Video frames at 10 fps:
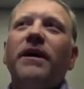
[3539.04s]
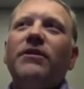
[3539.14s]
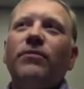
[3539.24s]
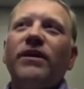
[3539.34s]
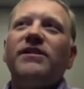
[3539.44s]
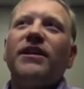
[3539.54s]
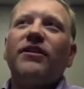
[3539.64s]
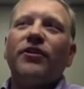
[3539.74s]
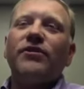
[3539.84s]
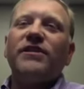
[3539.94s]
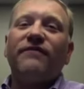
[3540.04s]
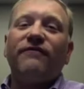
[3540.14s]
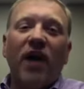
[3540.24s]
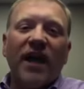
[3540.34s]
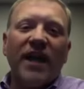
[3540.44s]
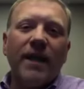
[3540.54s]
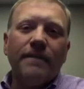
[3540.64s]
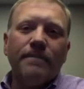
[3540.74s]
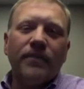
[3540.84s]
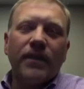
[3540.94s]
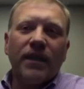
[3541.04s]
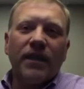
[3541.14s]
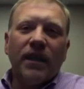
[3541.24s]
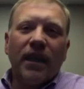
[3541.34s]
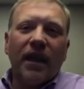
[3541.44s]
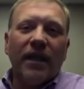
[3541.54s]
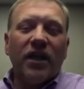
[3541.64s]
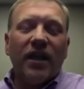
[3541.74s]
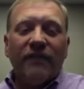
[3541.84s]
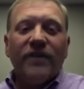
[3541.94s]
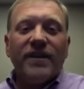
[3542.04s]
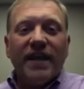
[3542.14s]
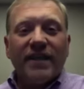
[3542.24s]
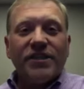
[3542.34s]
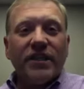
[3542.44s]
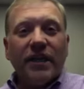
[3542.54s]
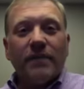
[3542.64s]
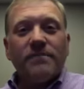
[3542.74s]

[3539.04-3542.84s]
Wednesday, Thursday, Friday. And every day that she comes